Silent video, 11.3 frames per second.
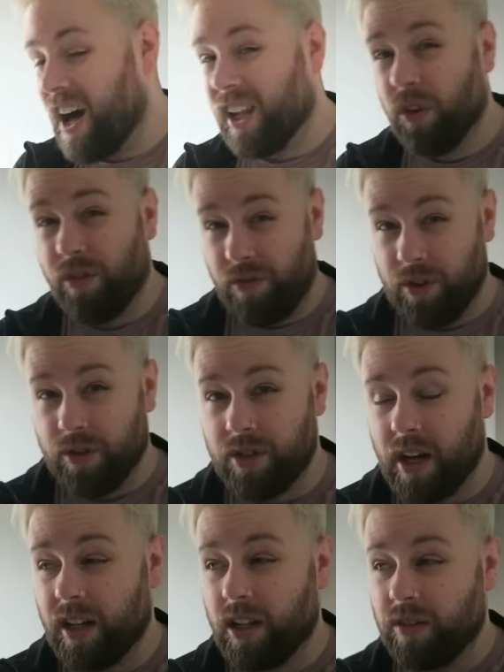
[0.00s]
I love food
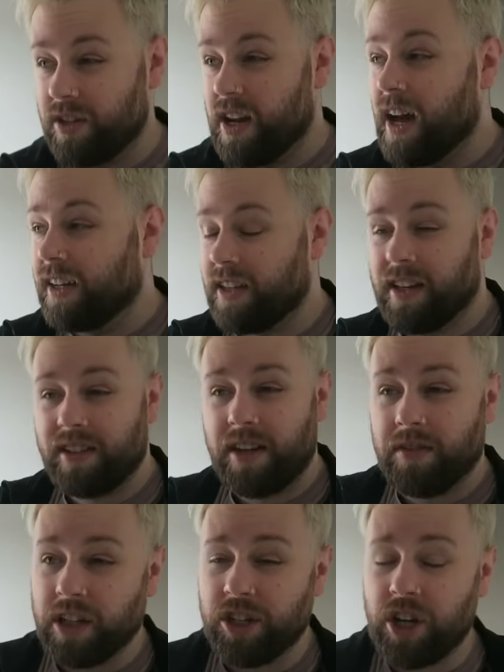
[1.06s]
and I love snacks, and that's
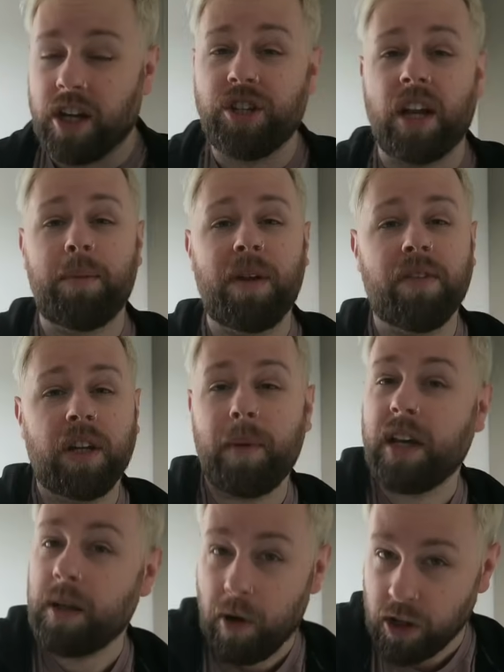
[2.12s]
never going to change, and I'm never going to
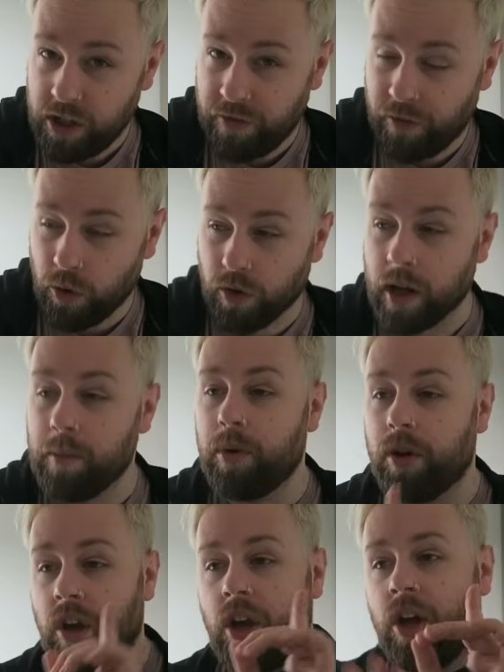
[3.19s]
make an apology for it.
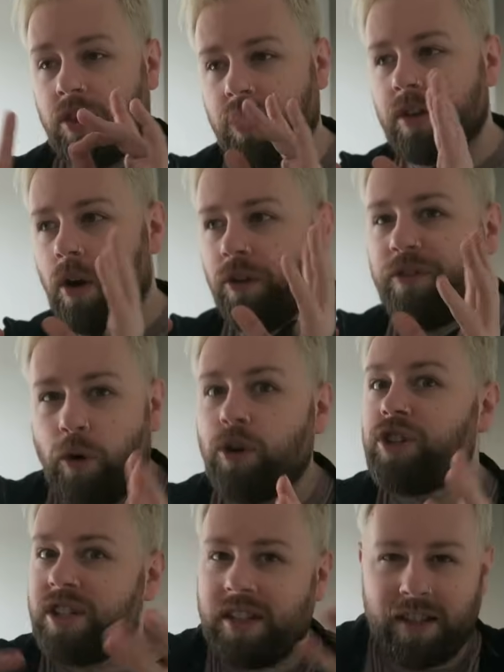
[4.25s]
But the
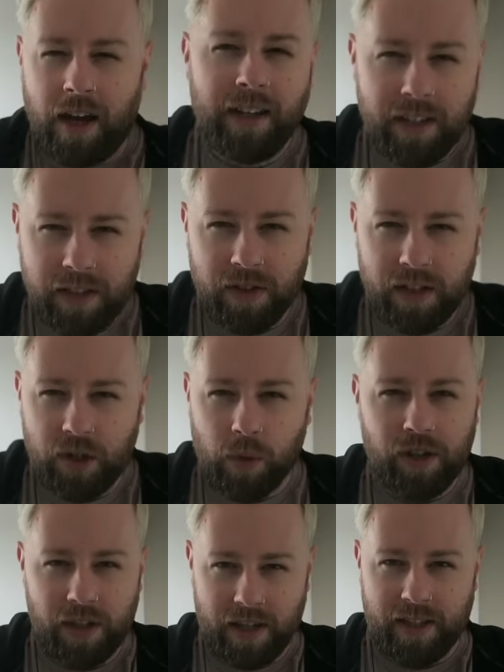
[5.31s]
unfortunate science of the
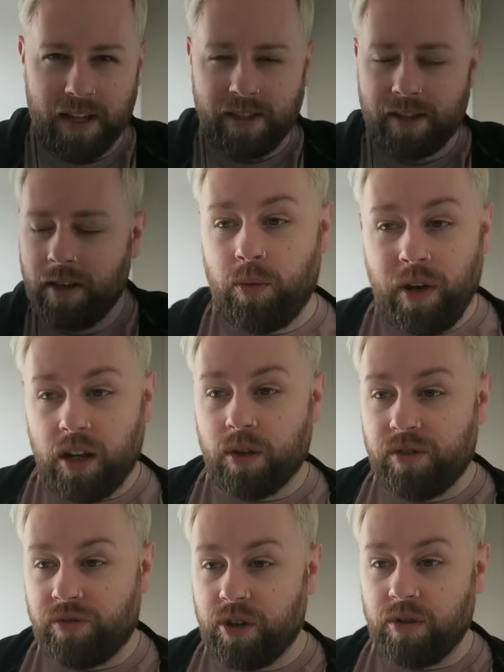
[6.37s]
situation is this: if you eat
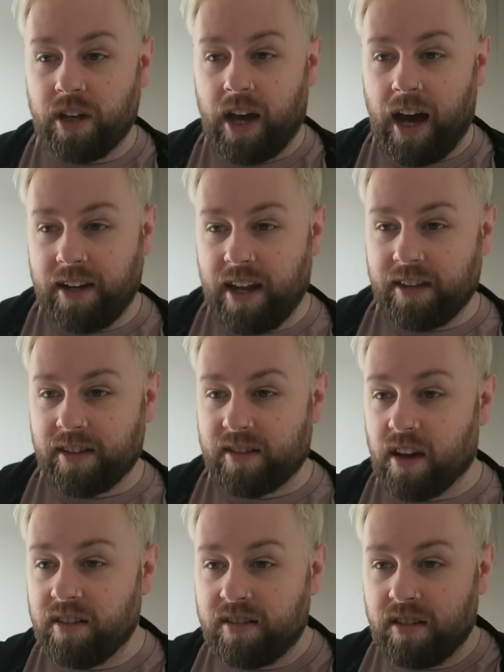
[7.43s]
loads of food and
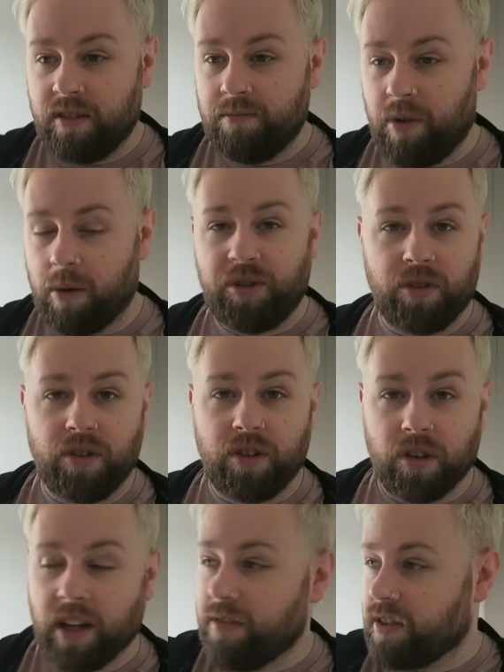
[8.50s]
exercise, Bob's your
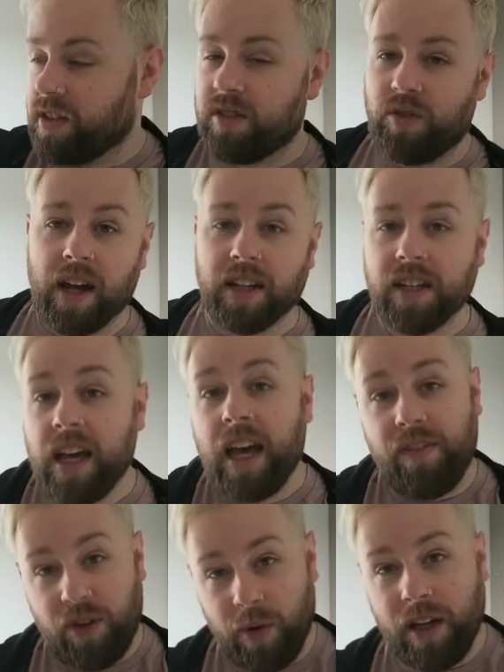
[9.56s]
uncle, everything's grand.
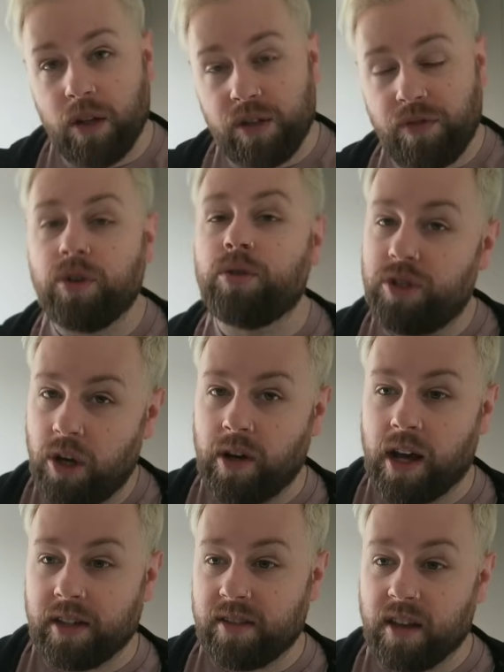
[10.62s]
If you eat loads of food and don't
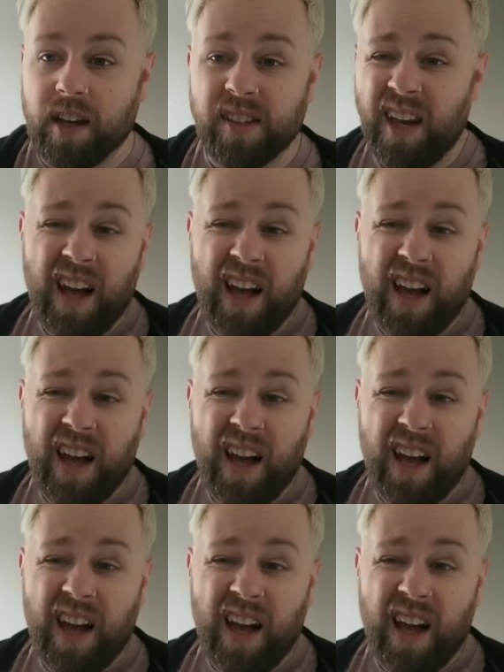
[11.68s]
exercise,